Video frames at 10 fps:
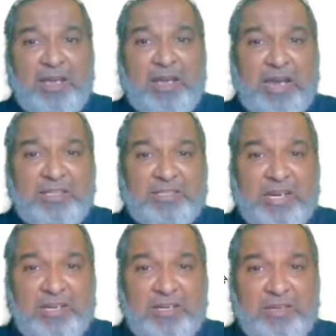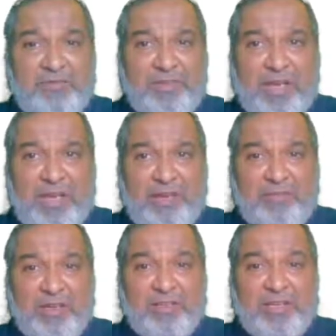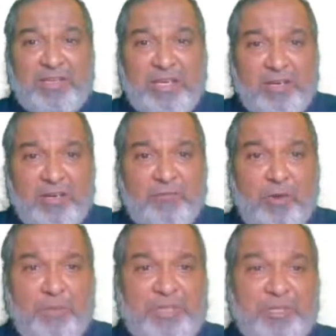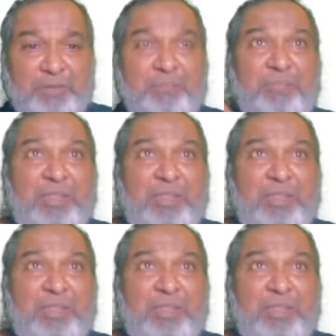At the center, we have the younger formation.